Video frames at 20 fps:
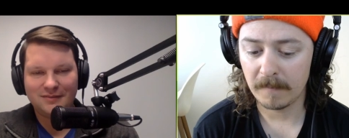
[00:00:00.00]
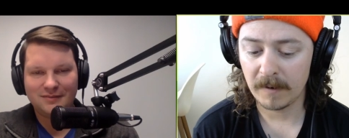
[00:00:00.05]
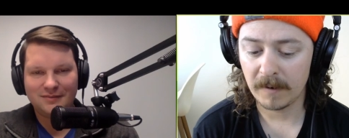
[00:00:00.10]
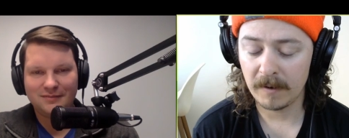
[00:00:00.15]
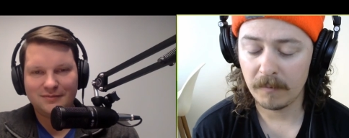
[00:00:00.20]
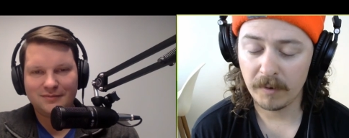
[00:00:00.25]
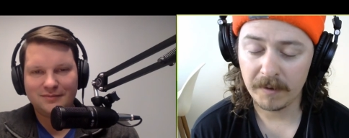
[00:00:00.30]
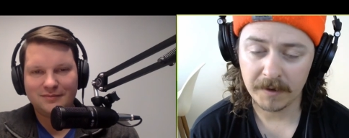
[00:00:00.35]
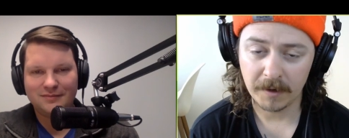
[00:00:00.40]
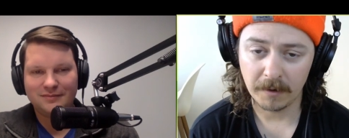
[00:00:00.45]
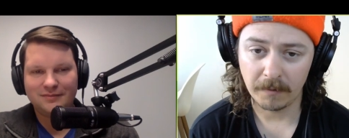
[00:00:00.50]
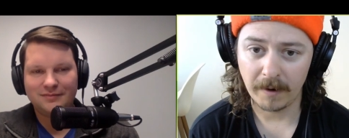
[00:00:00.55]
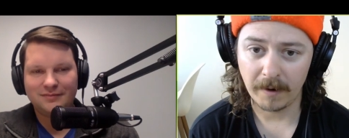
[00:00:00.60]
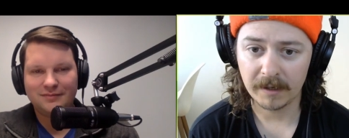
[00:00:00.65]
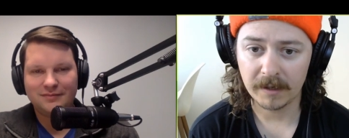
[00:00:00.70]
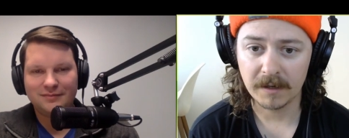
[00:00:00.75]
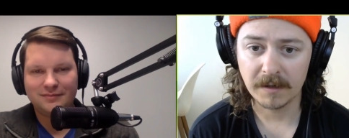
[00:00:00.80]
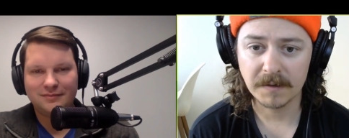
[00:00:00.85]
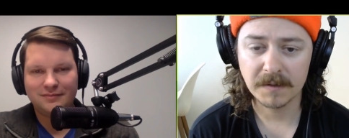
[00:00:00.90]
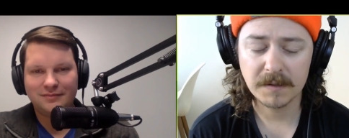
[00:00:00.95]
Speaker 1: with your
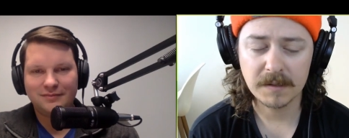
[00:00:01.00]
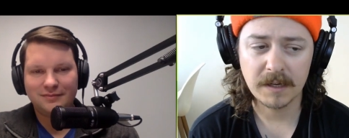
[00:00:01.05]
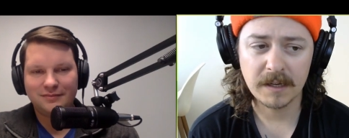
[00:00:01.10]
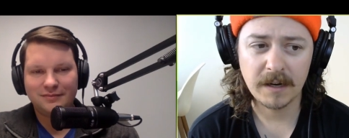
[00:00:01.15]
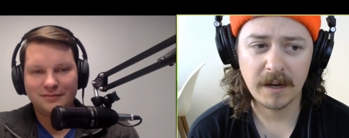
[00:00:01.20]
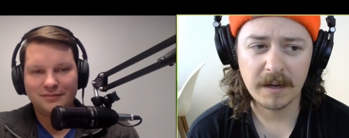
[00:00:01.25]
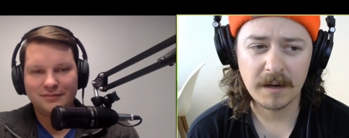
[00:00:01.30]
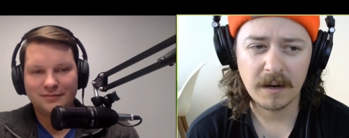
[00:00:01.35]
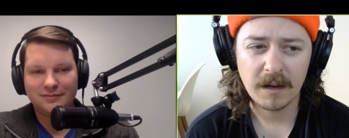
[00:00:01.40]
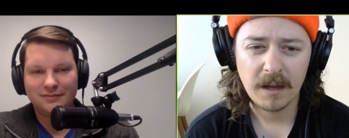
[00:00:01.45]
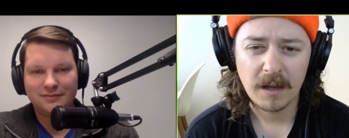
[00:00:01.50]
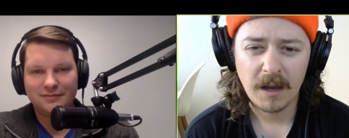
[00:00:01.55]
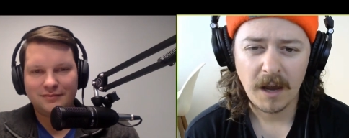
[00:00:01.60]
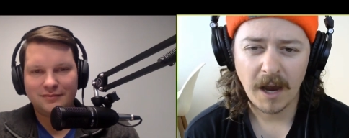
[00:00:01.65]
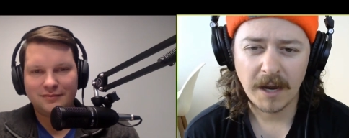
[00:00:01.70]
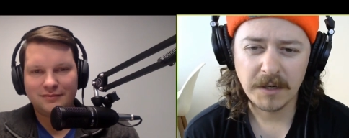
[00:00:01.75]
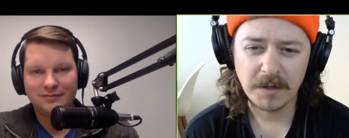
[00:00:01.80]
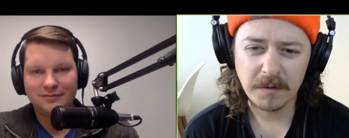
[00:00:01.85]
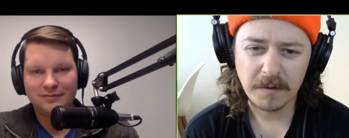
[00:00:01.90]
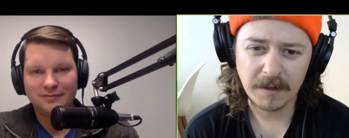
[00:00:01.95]
rankings. And I, I
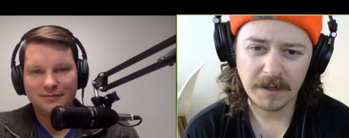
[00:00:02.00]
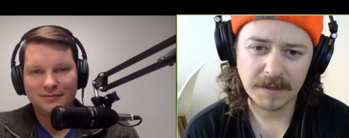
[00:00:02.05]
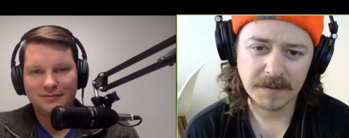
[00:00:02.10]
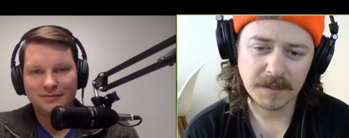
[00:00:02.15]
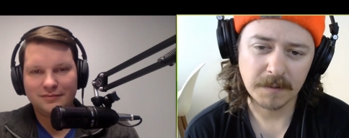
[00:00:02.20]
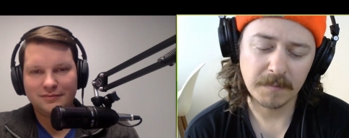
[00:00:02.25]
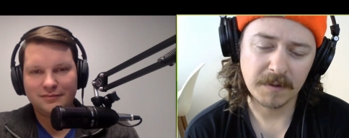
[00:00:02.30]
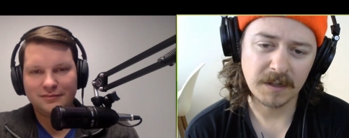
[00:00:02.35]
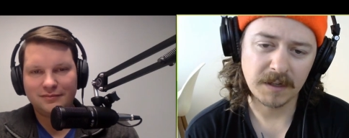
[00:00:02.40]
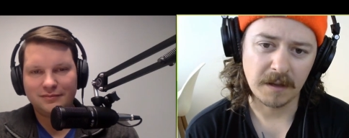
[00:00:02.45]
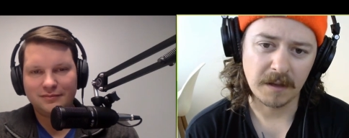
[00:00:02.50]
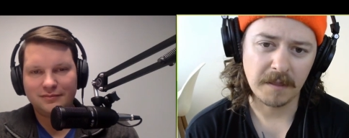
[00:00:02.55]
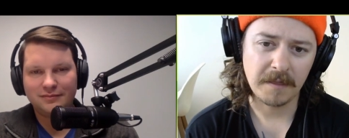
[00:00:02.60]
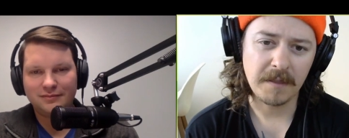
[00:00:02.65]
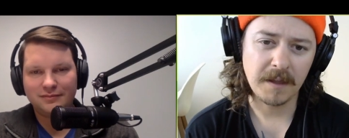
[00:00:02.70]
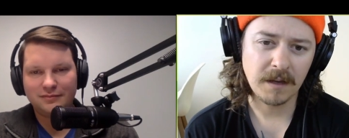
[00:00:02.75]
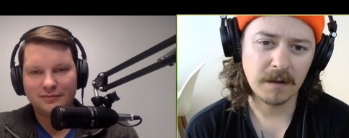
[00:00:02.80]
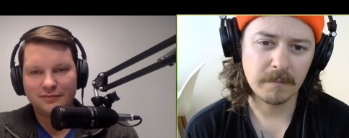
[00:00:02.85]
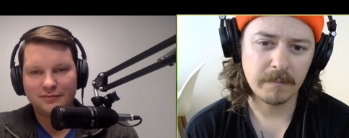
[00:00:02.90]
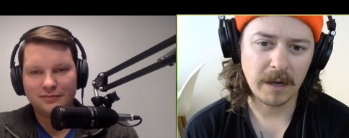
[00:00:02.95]
do think it's something to
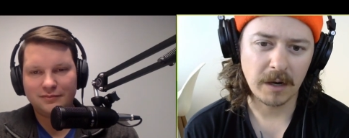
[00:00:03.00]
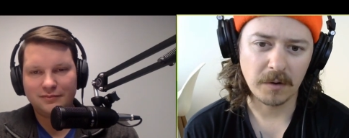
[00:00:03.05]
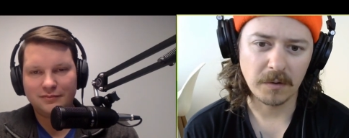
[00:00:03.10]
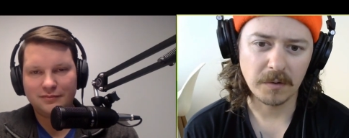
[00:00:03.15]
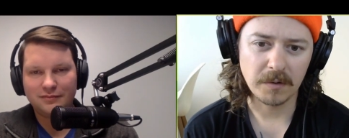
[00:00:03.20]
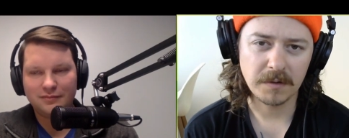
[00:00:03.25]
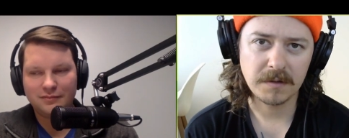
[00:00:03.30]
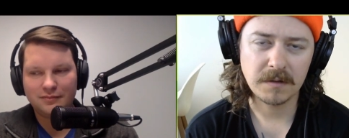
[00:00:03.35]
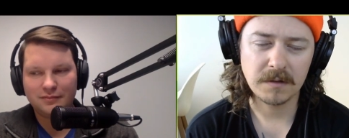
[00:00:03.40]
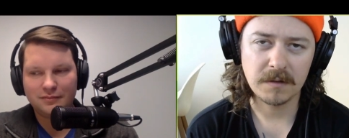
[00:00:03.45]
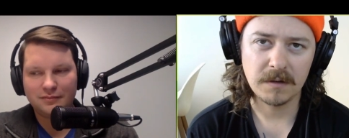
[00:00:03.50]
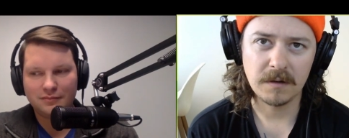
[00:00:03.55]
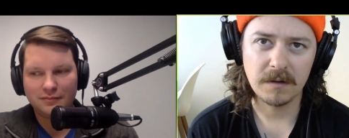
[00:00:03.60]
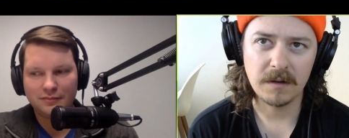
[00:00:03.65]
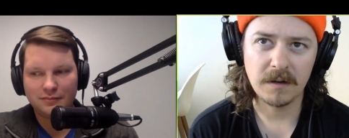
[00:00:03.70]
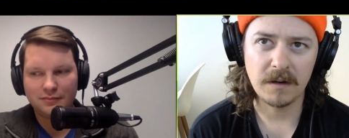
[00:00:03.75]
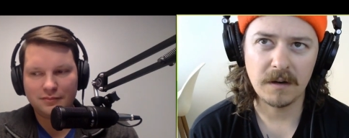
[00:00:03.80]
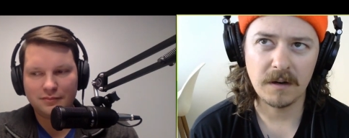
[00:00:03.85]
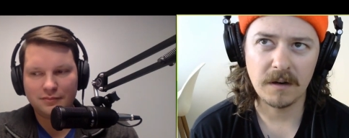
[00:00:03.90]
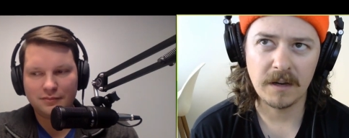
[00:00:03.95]
think about
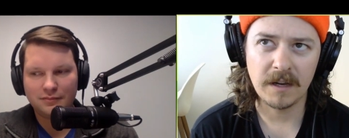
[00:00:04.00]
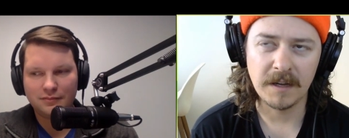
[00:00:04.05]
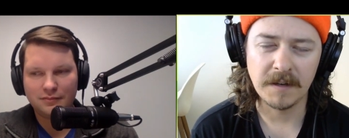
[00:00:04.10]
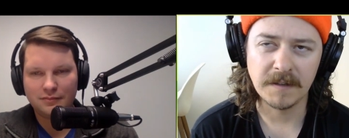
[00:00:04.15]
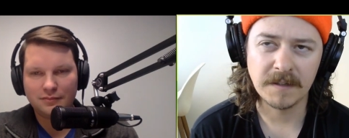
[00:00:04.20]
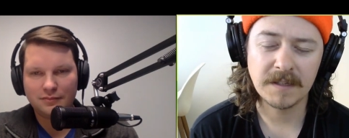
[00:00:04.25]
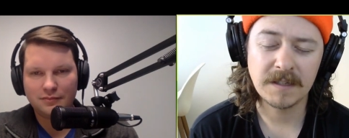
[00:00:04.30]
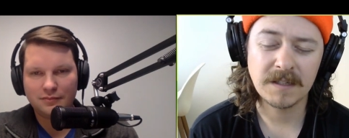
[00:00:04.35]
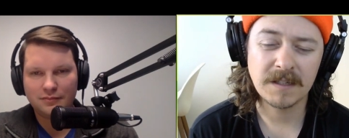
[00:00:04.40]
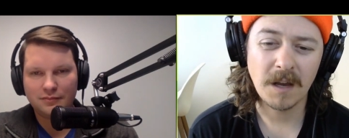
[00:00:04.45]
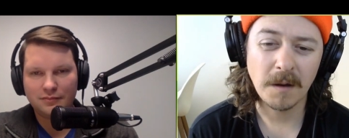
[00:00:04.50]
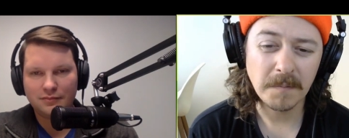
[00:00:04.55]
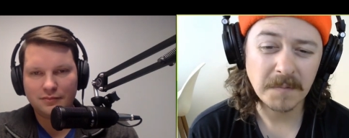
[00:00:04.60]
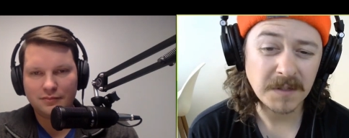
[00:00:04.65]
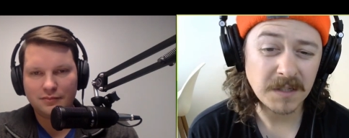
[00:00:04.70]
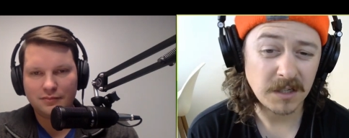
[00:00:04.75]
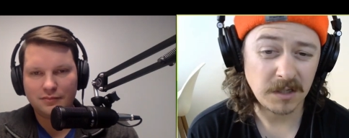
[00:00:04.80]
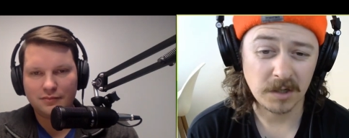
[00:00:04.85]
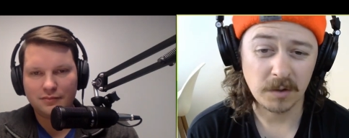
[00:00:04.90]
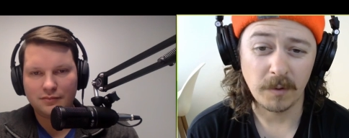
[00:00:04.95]
in some
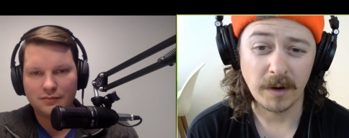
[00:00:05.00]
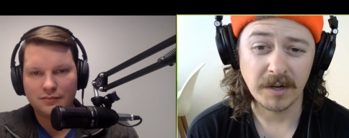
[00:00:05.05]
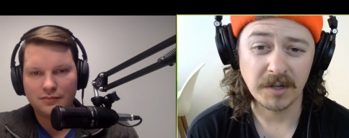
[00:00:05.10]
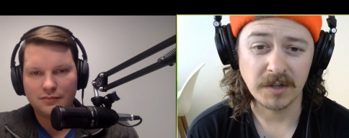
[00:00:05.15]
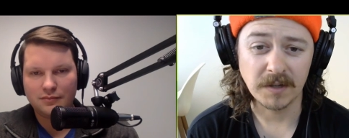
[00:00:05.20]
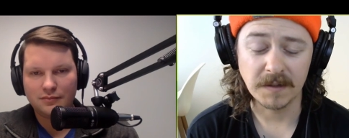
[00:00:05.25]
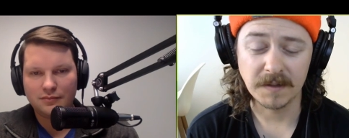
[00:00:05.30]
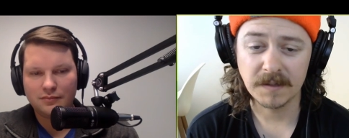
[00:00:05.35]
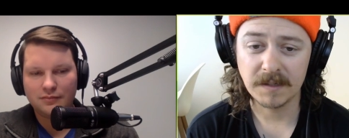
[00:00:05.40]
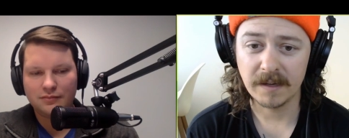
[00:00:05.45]
situations.